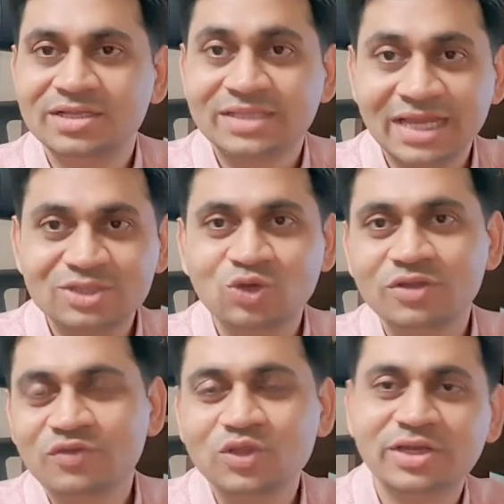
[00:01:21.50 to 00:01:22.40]
Thanks
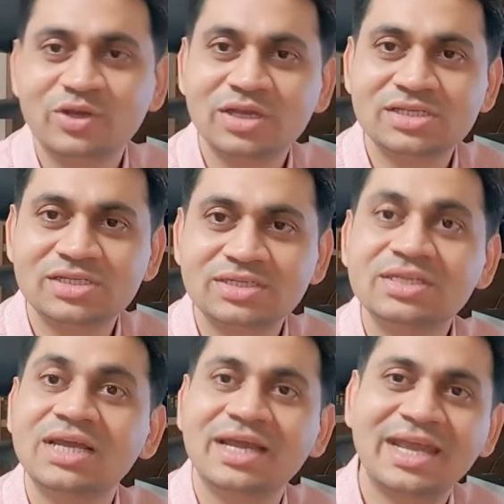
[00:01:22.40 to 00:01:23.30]
Rohit for the introduction.
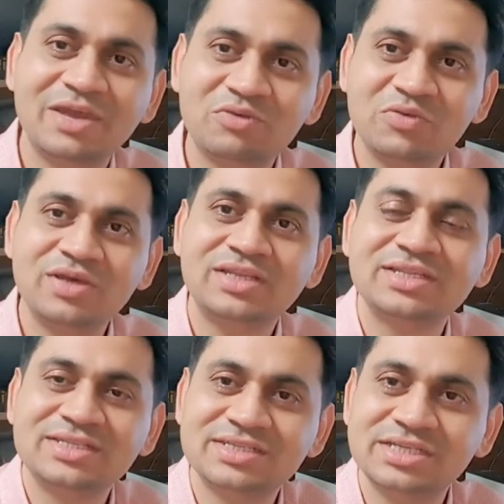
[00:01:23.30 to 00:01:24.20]
Hey everyone,
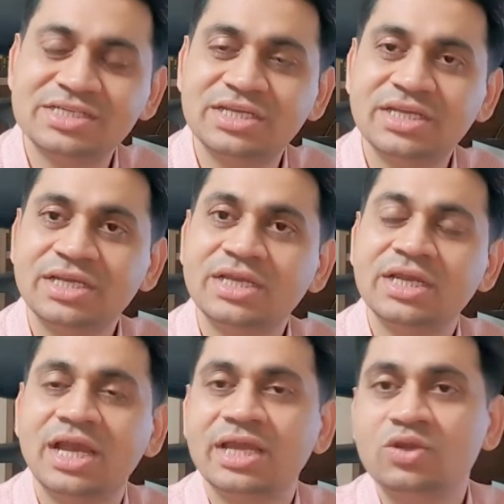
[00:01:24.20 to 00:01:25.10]
this is DJ,
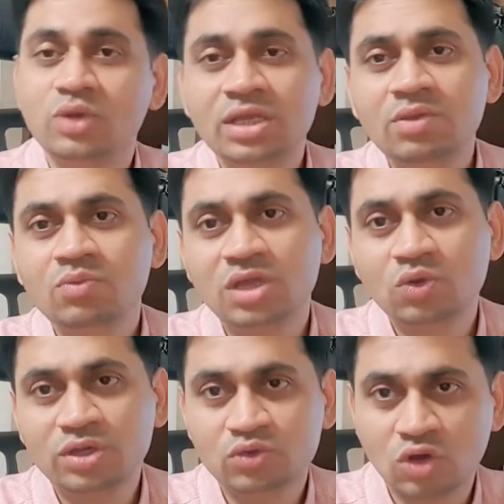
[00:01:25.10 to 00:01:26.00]
and today we are
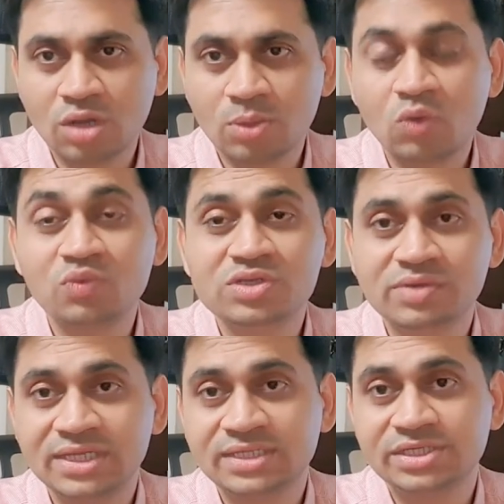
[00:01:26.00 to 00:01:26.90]
going to talk about
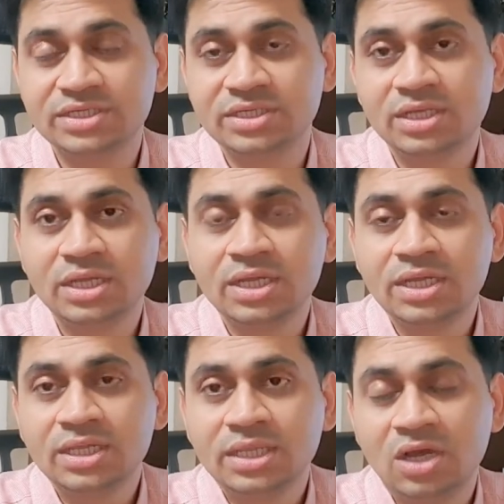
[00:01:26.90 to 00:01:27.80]
visualization.
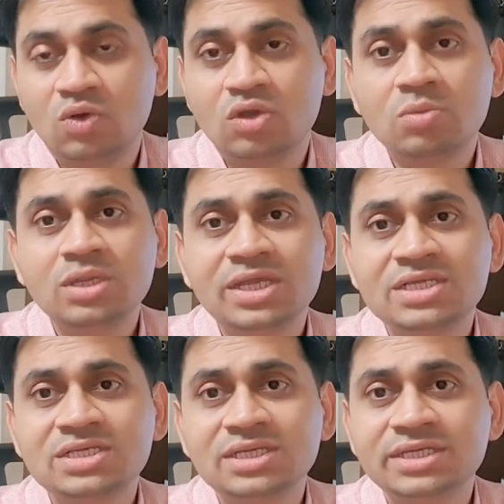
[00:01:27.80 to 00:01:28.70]
Now,
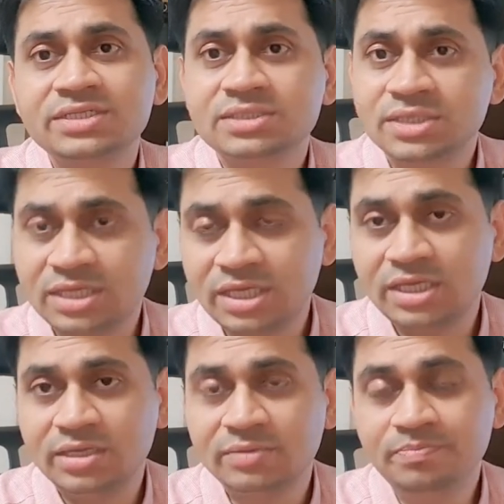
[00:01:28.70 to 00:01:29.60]
communication is
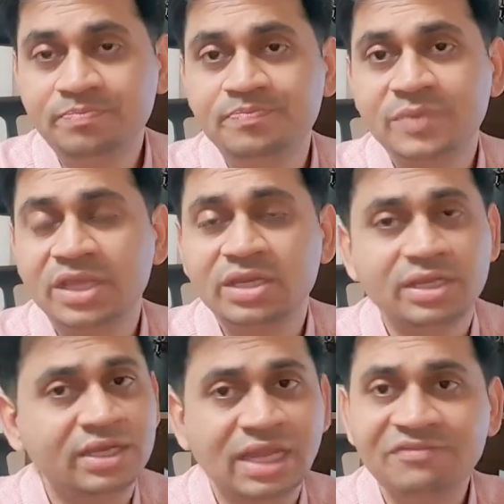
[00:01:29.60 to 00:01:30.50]
key
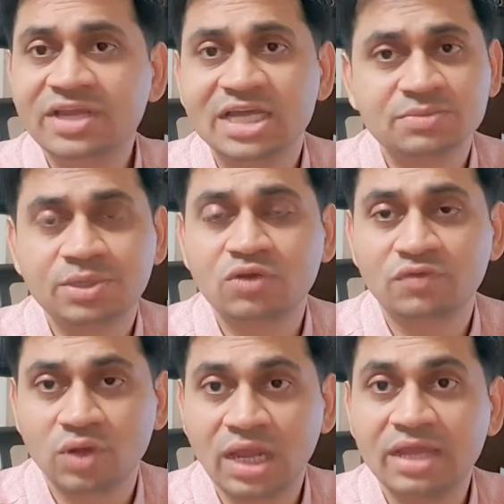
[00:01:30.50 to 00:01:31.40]
in every aspect of
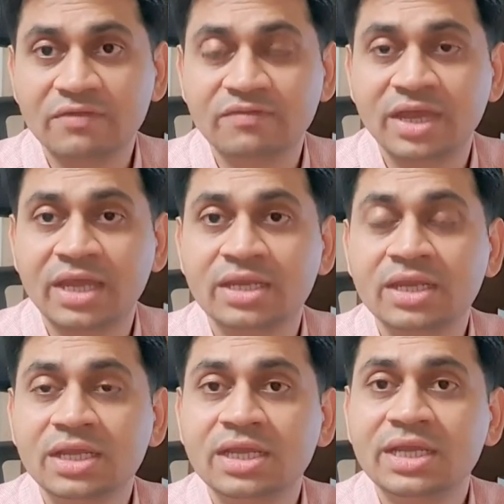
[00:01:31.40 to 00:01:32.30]
your life, and
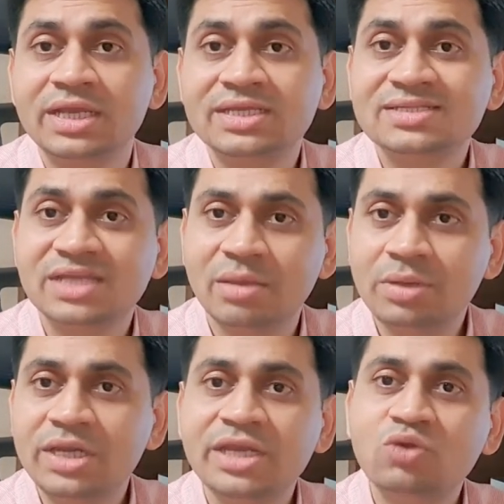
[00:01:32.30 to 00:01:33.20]
it is the
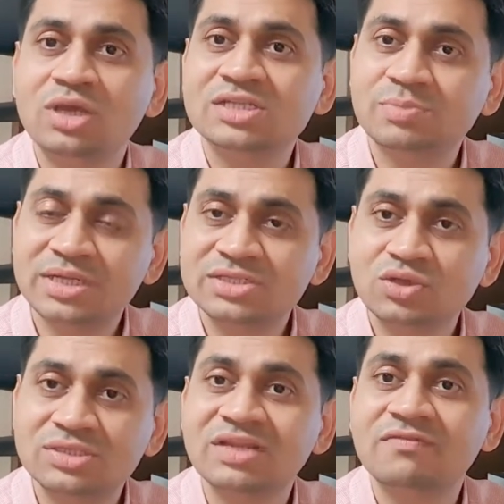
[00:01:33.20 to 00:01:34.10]
ability to express
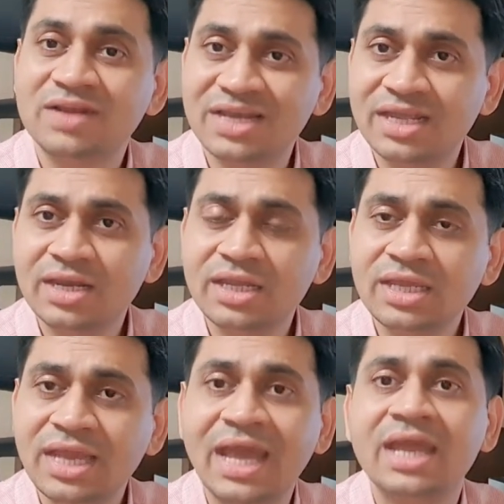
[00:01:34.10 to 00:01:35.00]
yourself
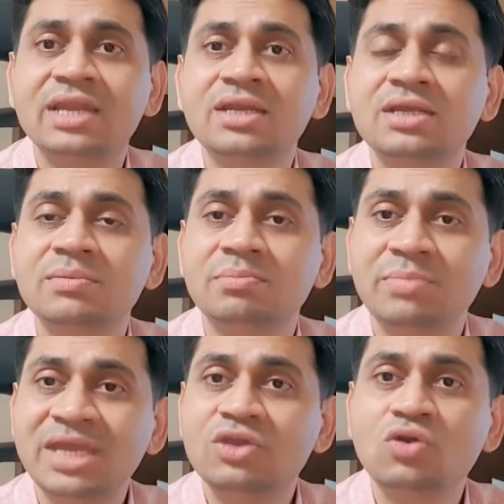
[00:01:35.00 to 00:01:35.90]
clearly and
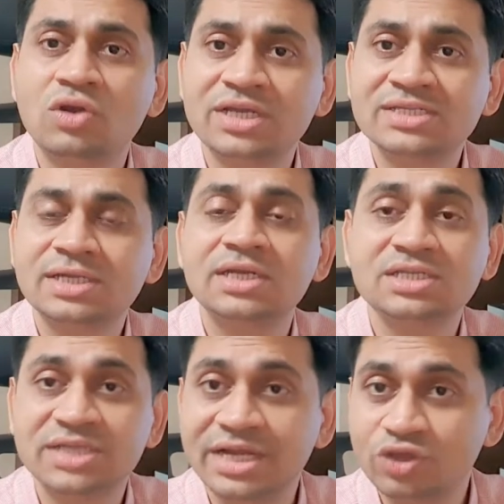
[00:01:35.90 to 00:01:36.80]
make your audience
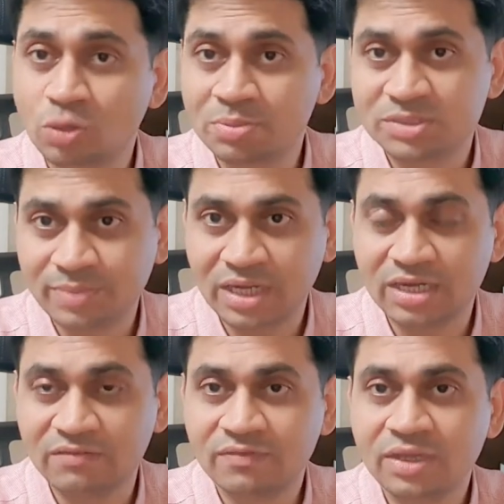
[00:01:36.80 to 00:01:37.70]
understand your
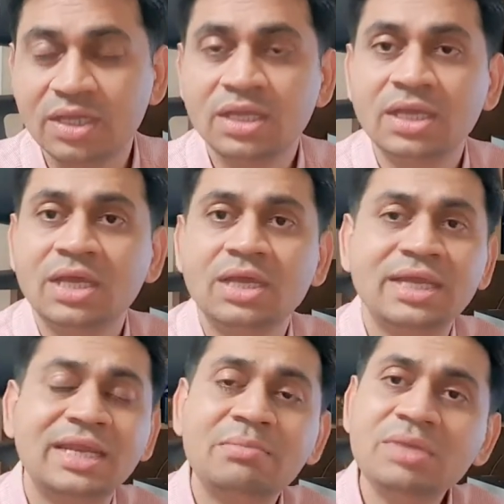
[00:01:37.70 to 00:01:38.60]
perspective.
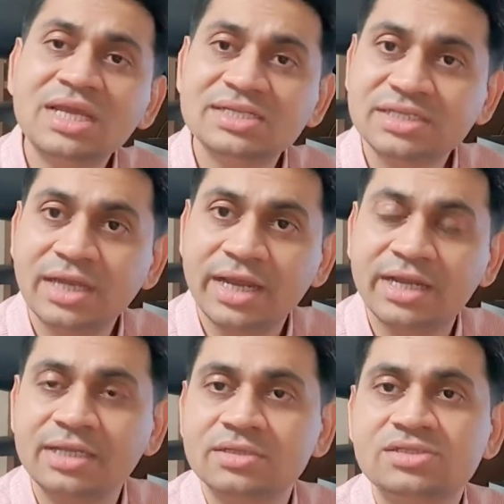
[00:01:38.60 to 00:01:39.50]
In MBA essay
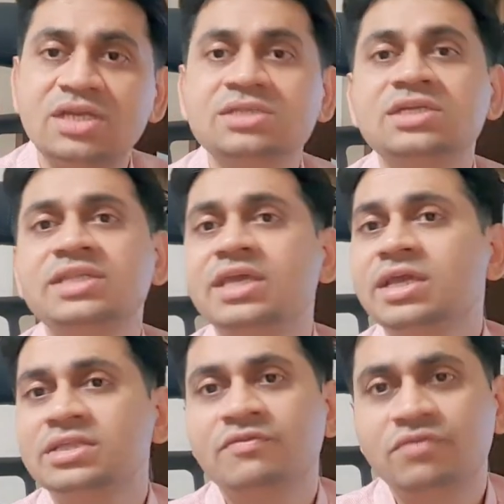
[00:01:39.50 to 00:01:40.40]
writing, structured thinking
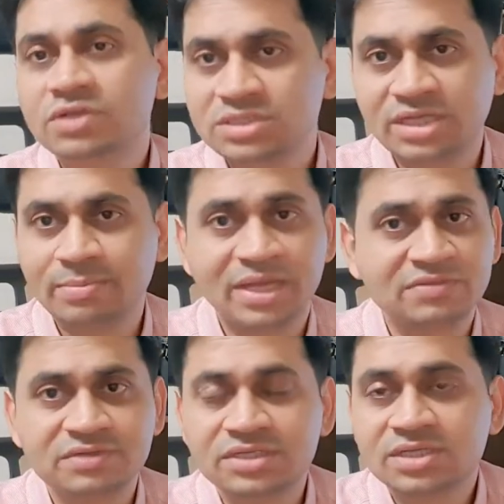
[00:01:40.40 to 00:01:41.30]
is the first step, as
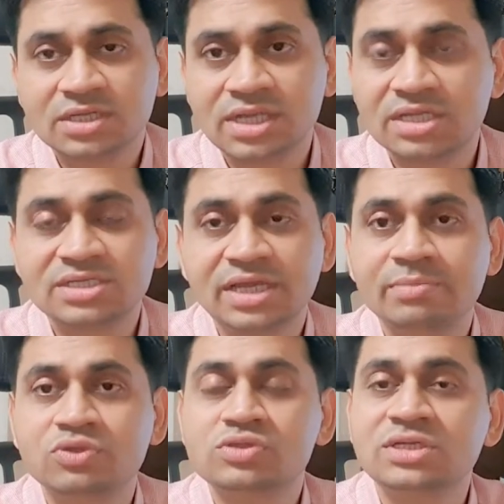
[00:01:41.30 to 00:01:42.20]
we discussed last
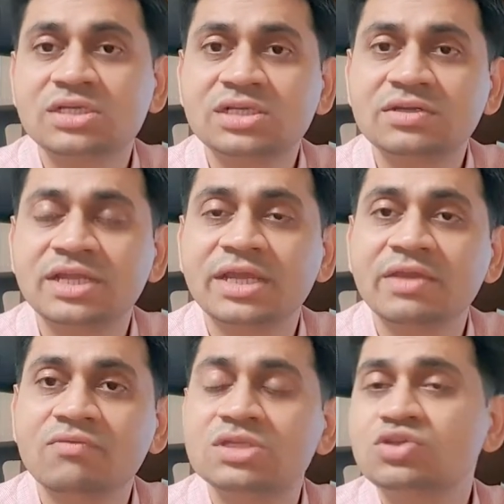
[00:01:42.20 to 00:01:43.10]
time. So structured
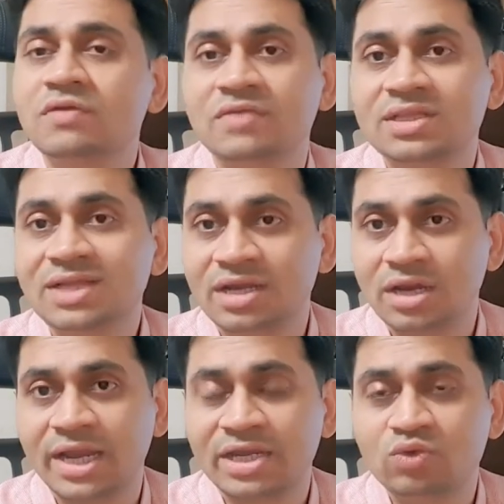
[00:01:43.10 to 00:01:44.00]
thinking, once you have done that
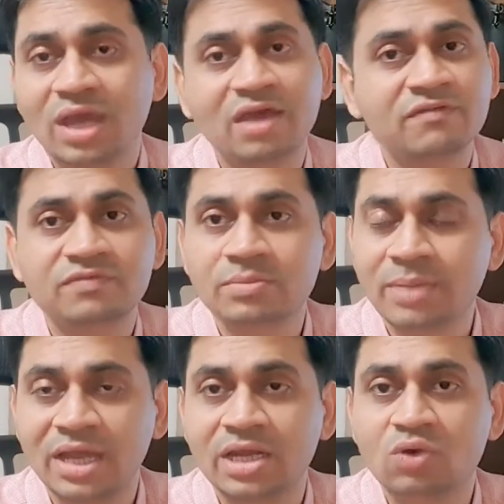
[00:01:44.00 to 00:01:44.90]
right, you have the
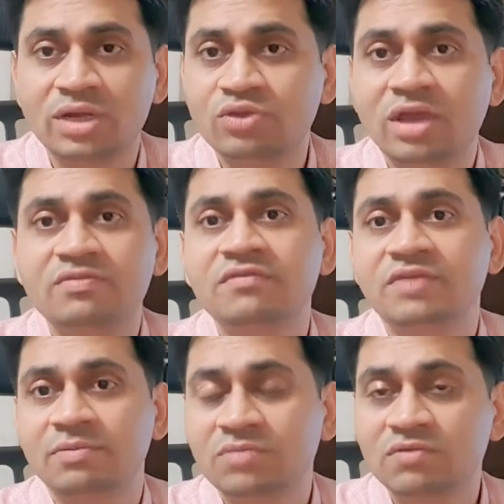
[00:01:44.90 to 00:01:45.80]
background and you have the
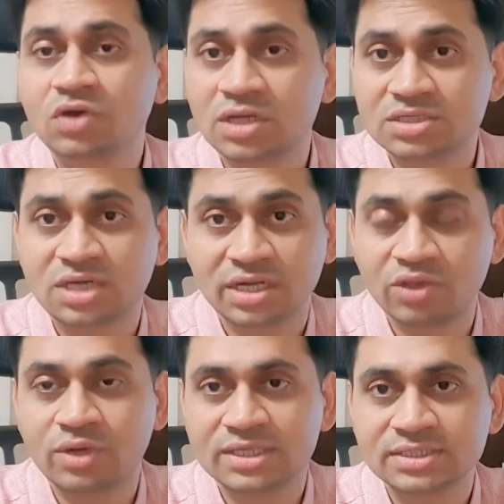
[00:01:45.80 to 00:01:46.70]
framework for constructing
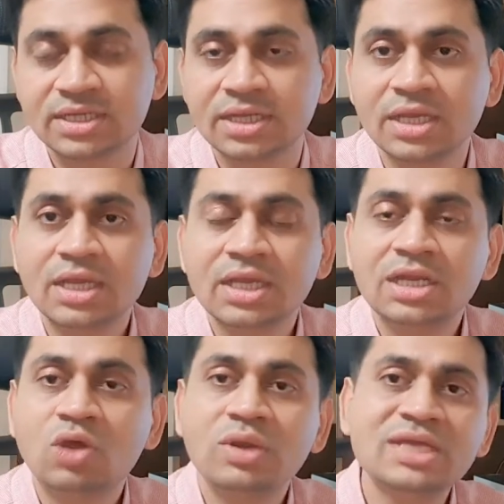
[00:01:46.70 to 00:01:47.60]
your essay.
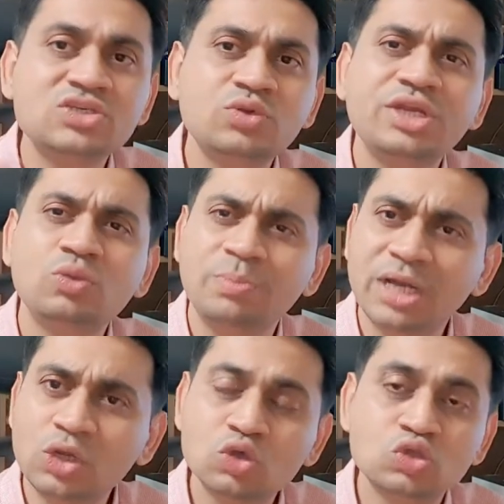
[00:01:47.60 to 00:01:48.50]
Now next you need to
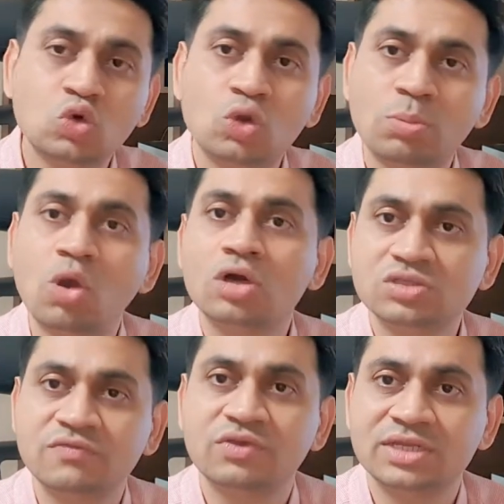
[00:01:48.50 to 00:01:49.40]
build those core blocks
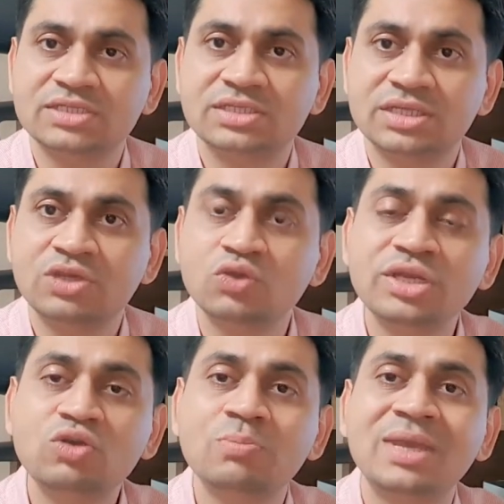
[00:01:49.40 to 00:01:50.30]
of your essay, and you
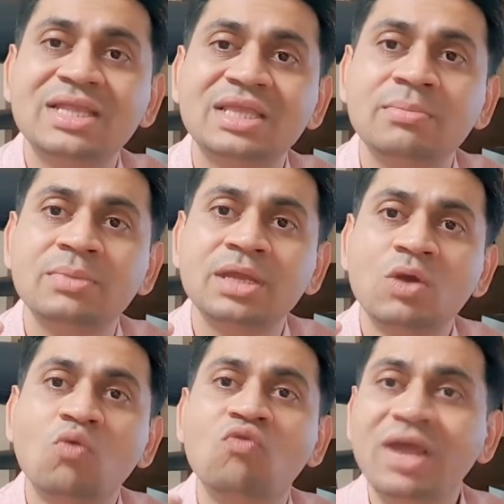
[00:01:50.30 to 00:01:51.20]
need to make them
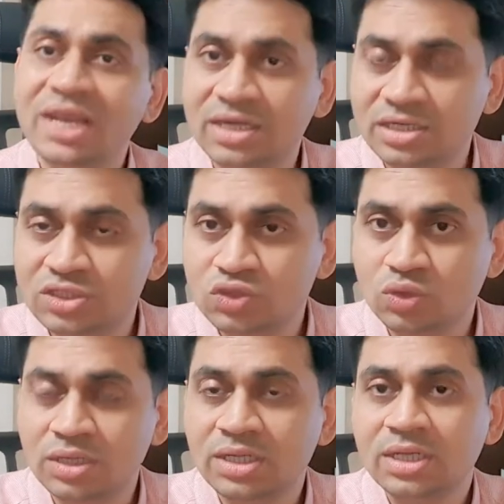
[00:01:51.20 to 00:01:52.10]
well
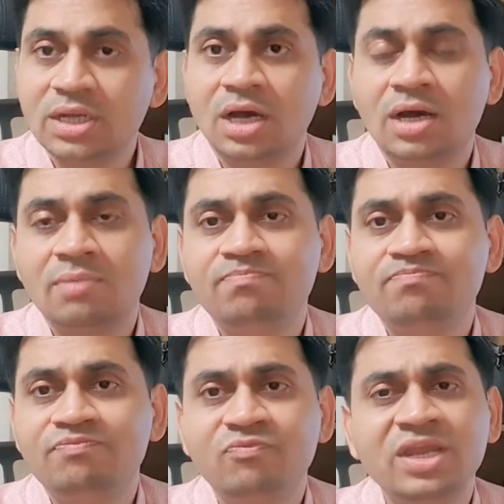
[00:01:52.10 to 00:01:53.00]
understood.
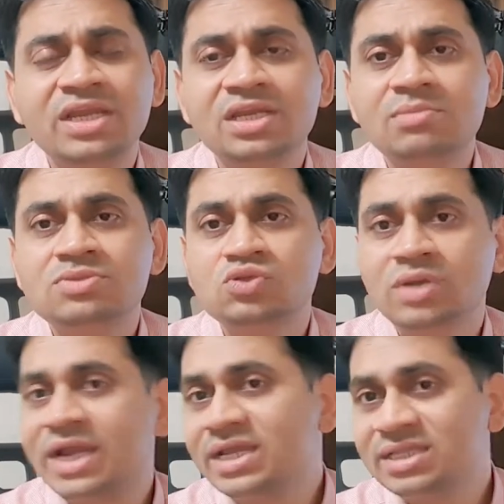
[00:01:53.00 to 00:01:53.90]
When it comes to
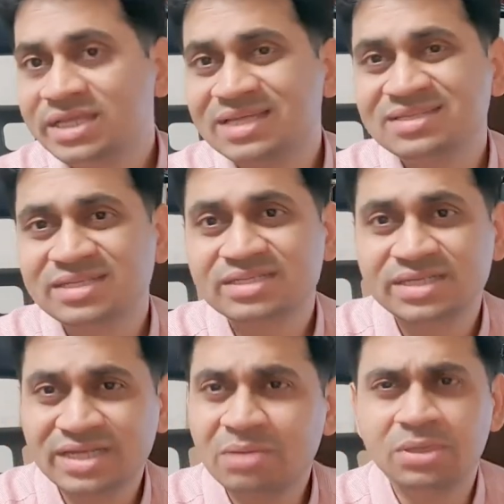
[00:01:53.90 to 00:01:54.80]
writing the essays,
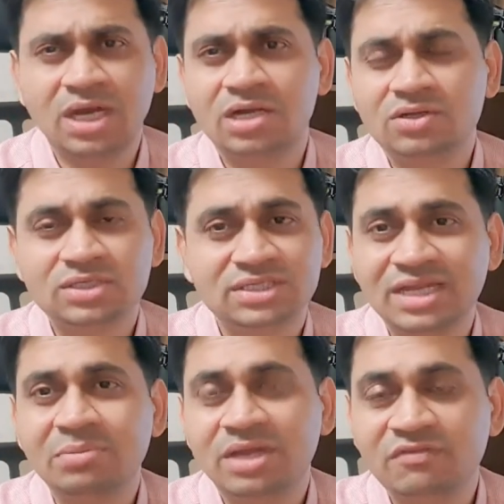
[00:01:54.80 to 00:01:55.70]
it can be arduous, it
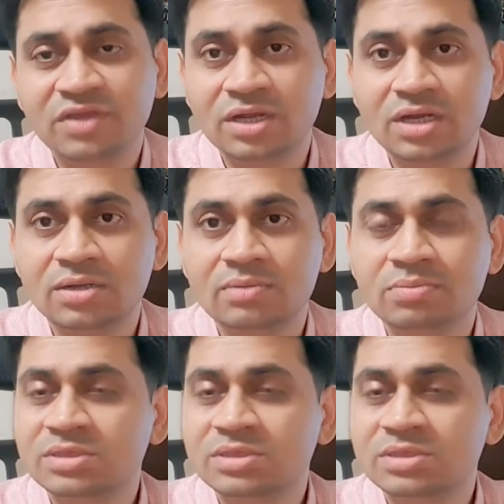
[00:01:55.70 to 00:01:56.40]
can be difficult.